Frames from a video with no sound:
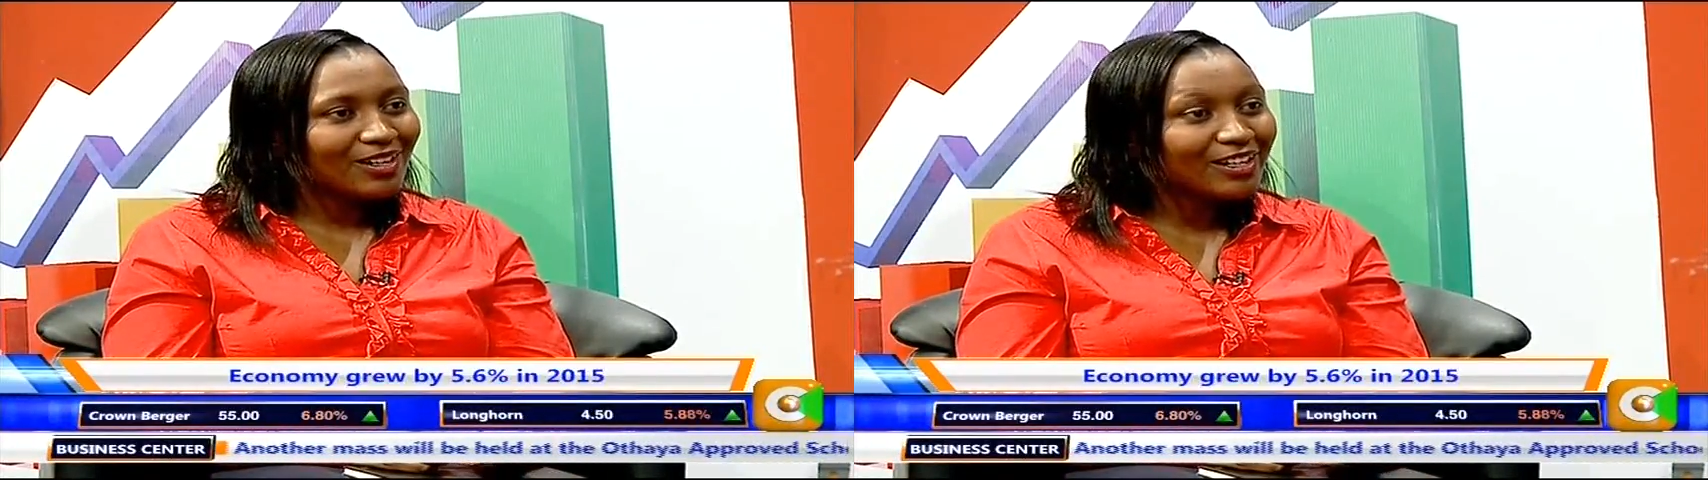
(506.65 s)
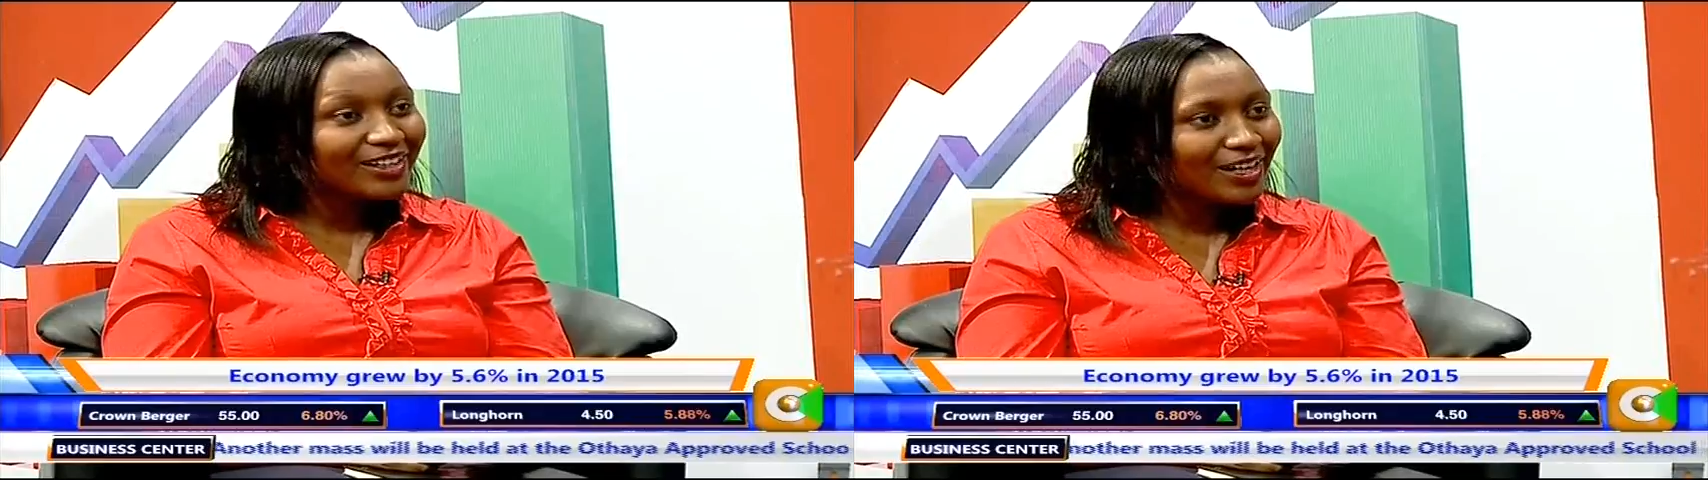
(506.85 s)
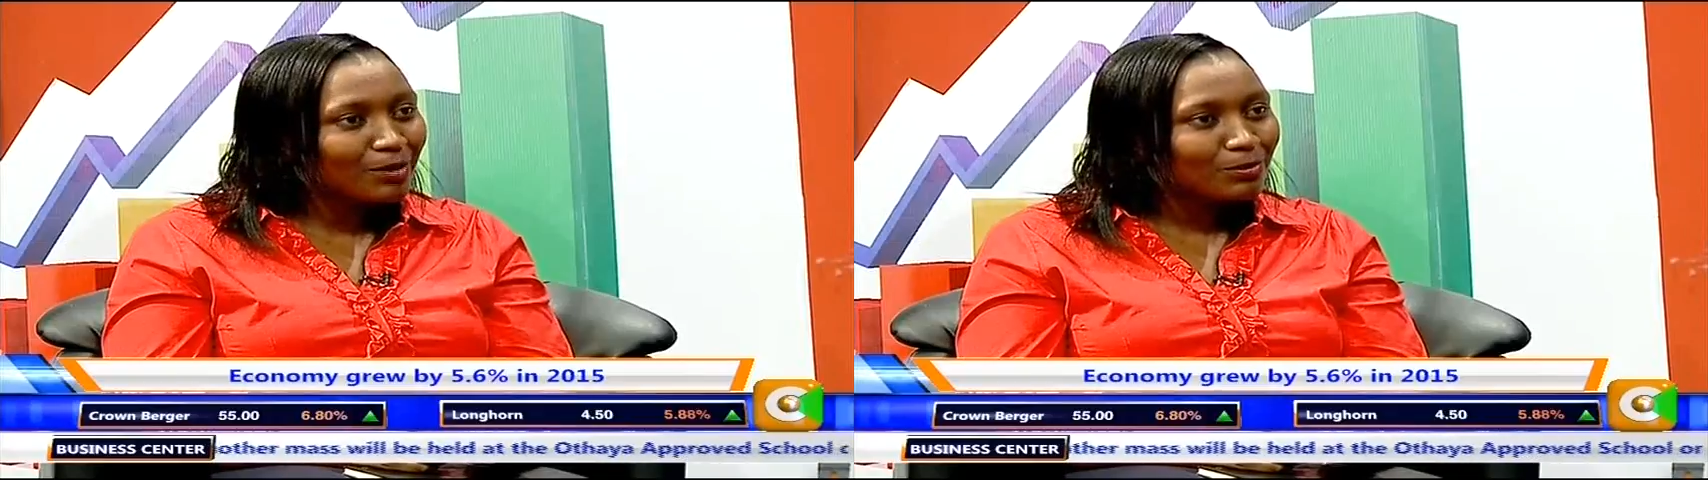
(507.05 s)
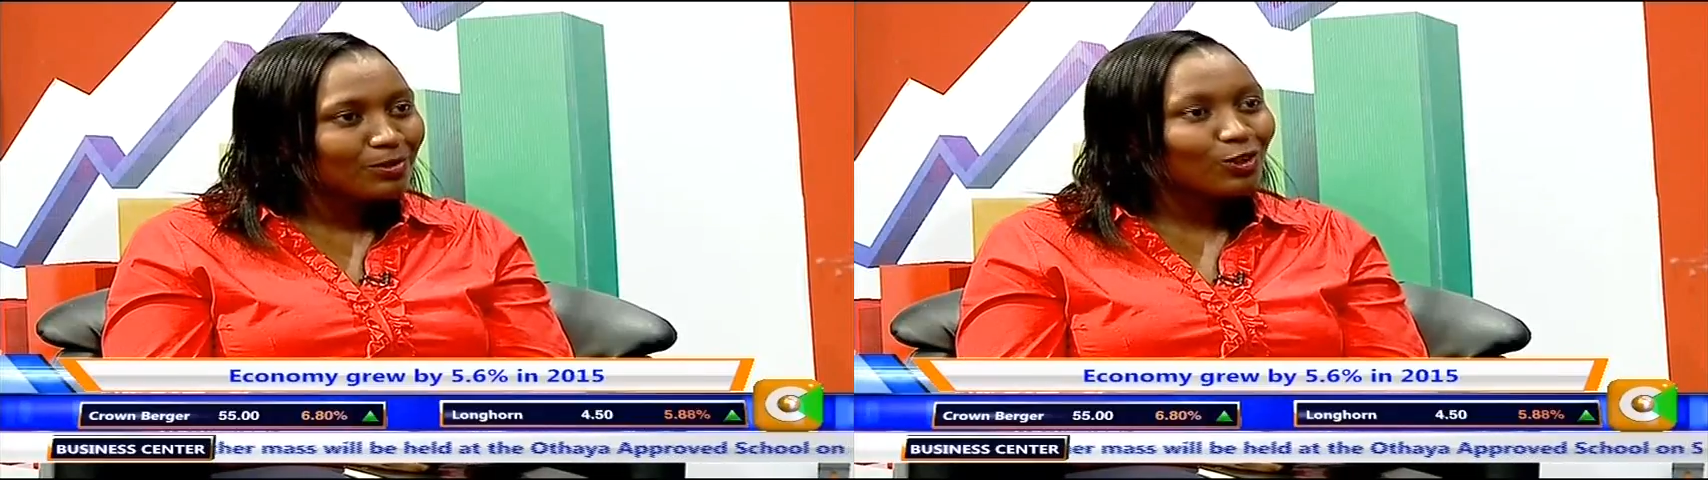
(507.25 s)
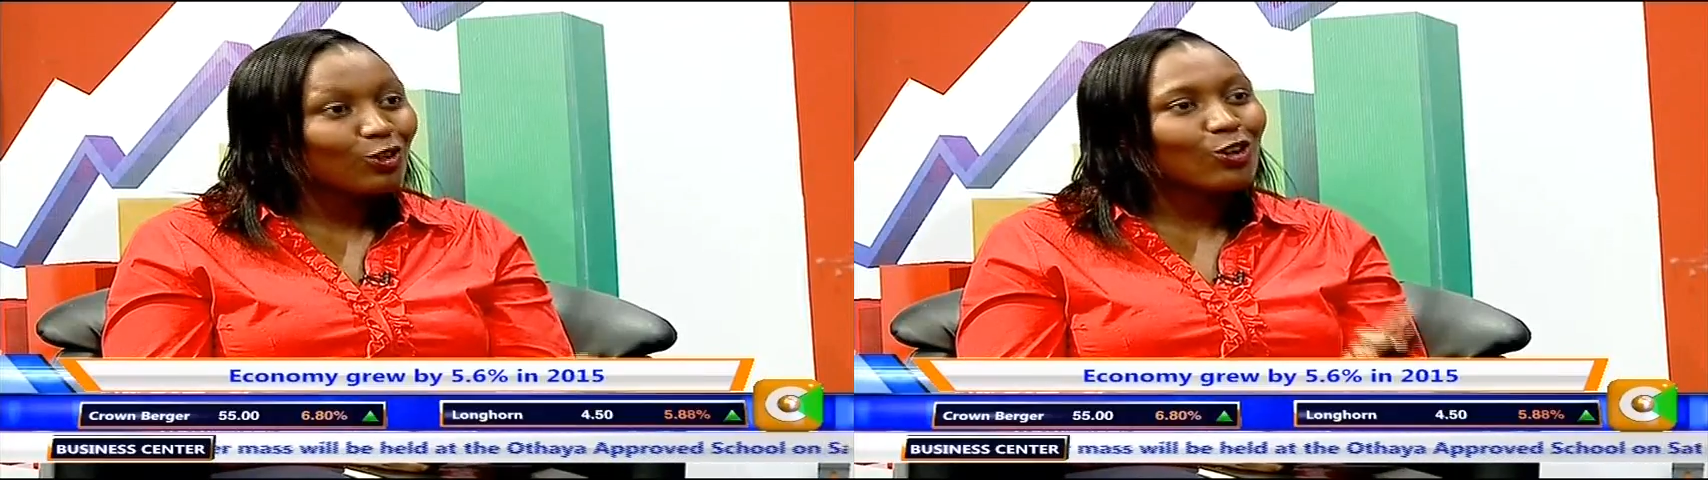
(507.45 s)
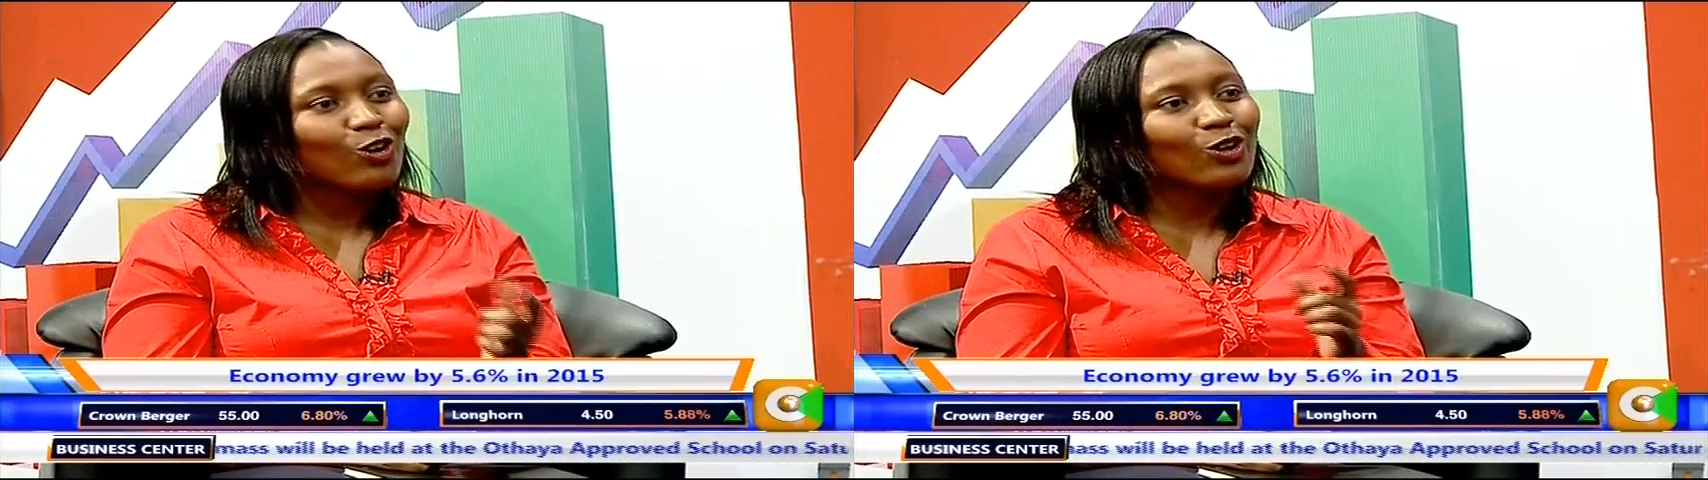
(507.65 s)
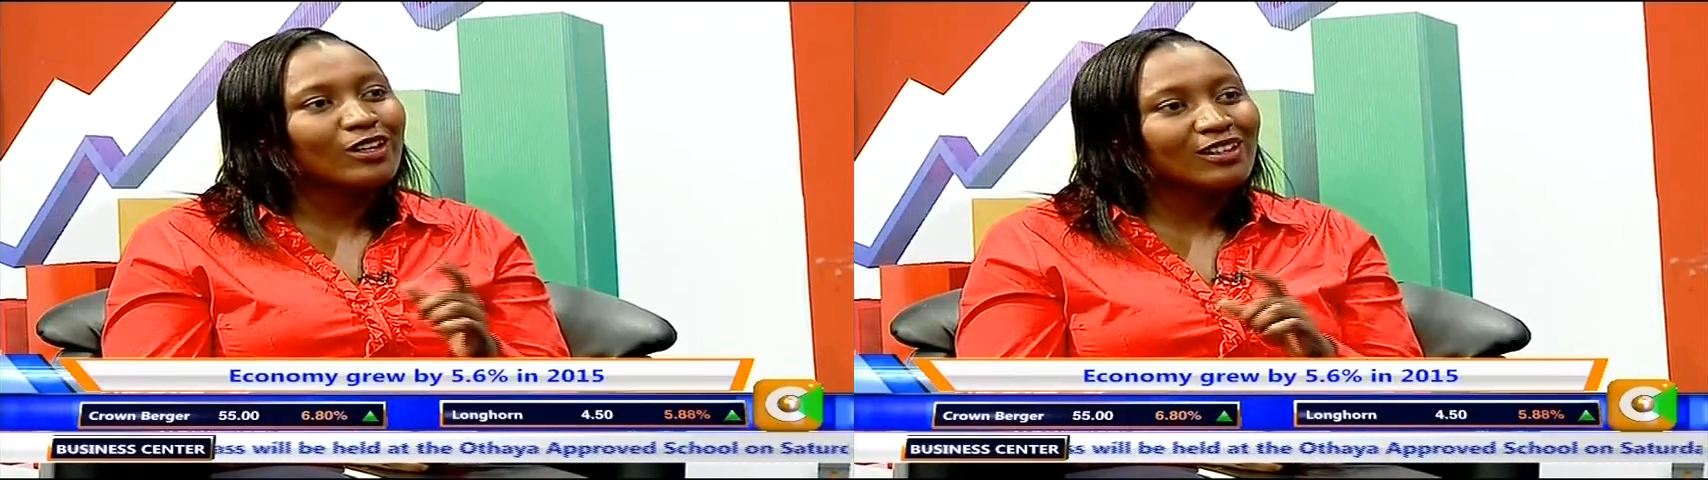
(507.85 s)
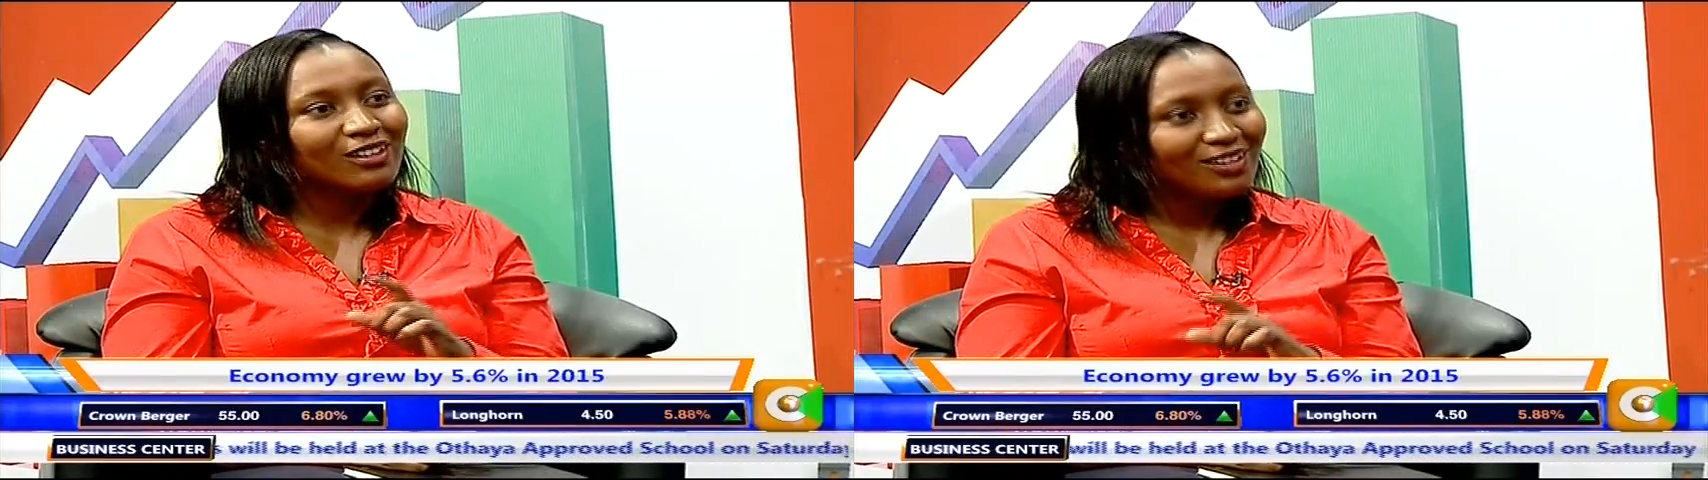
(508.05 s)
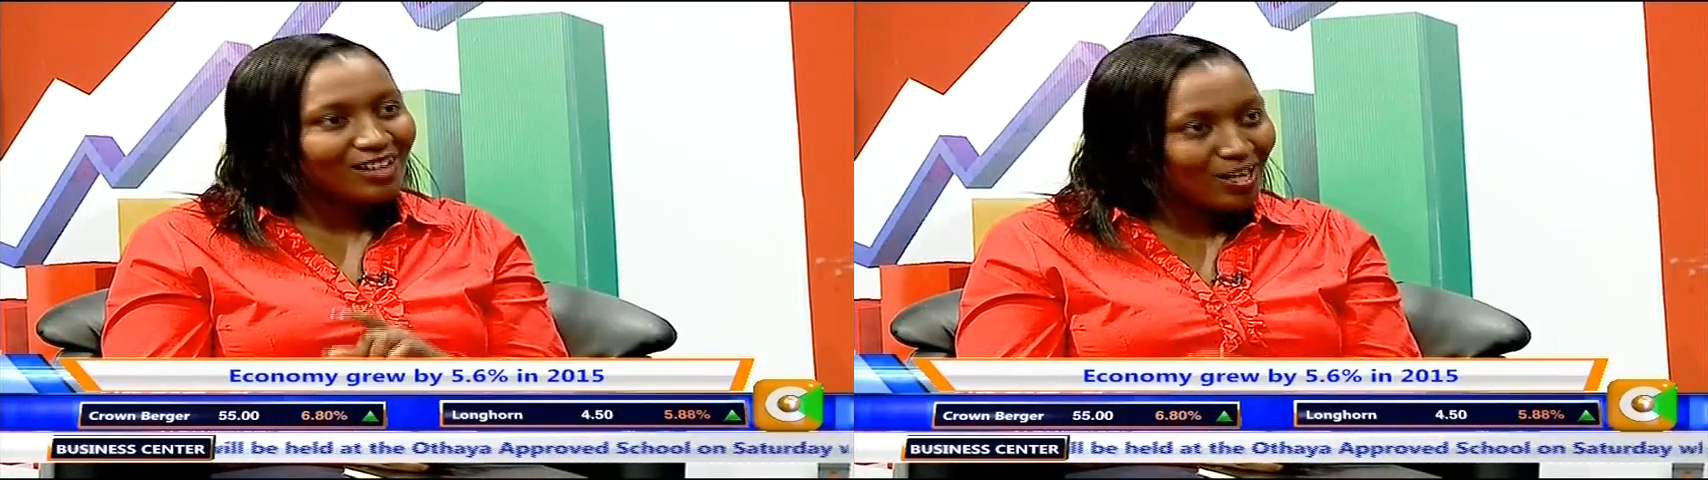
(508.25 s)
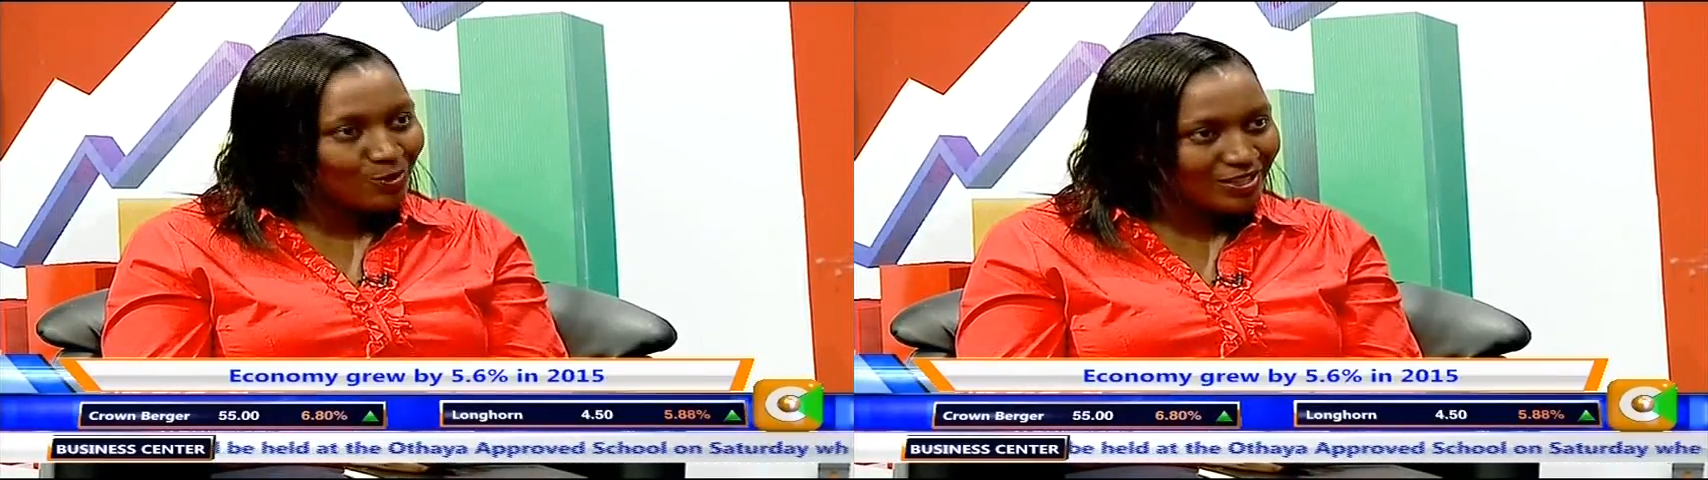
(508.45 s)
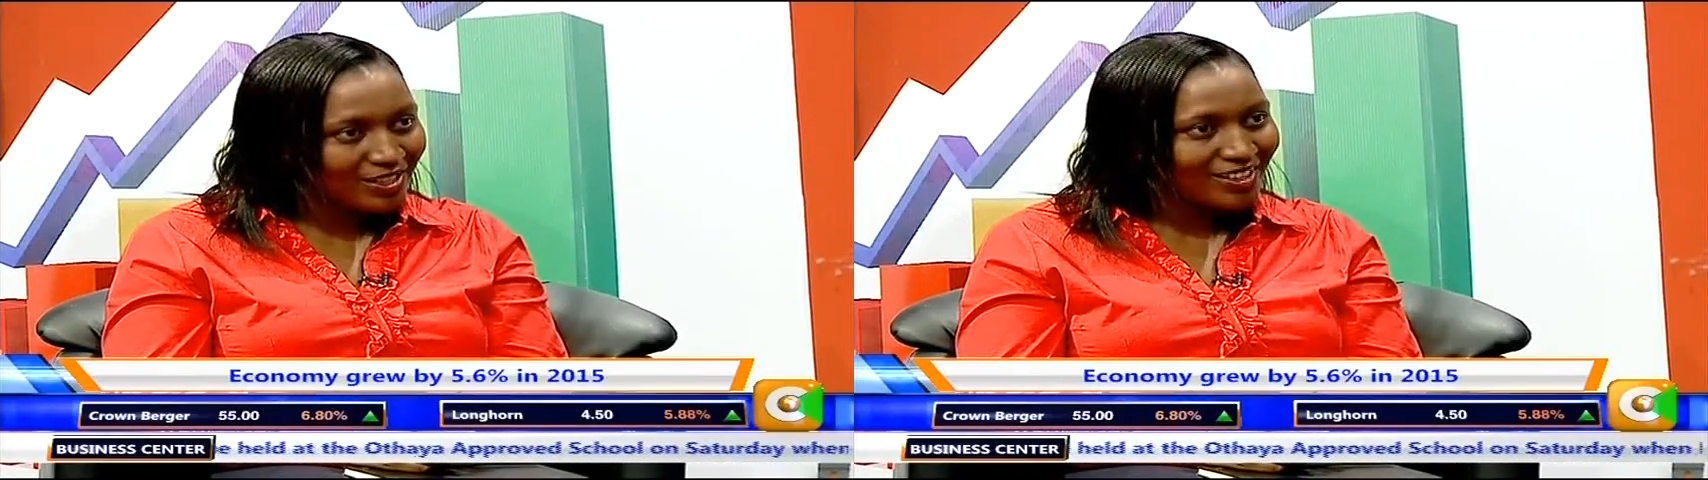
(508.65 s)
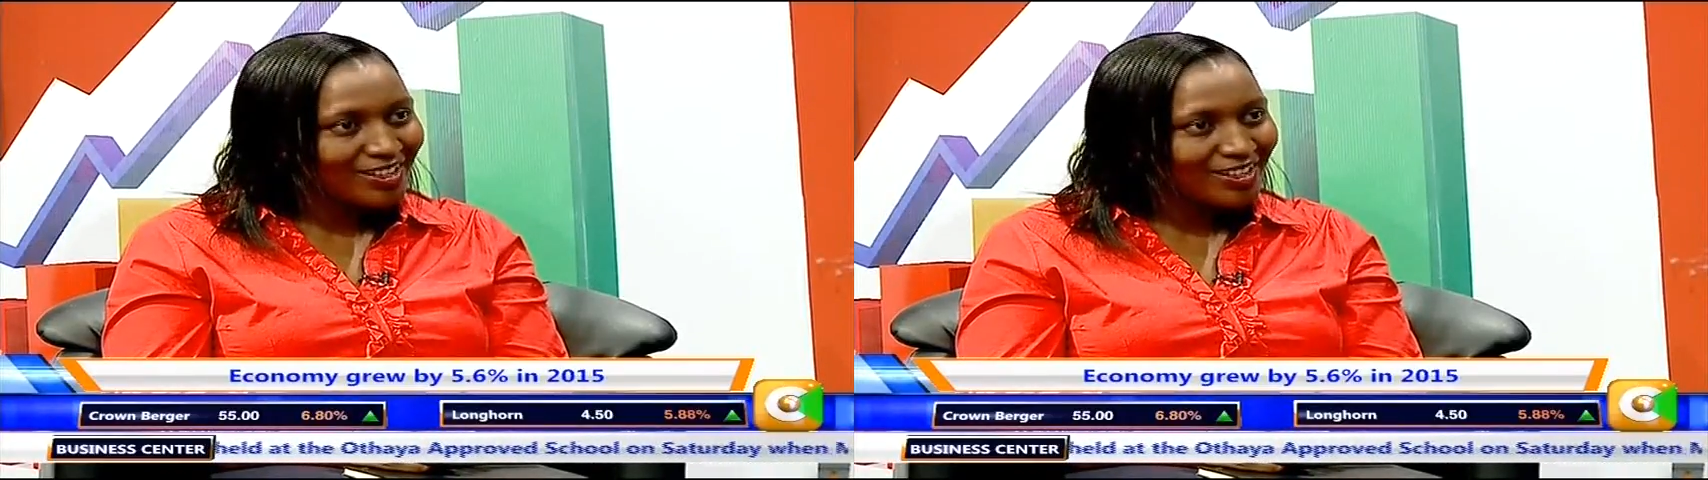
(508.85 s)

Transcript: income on housing.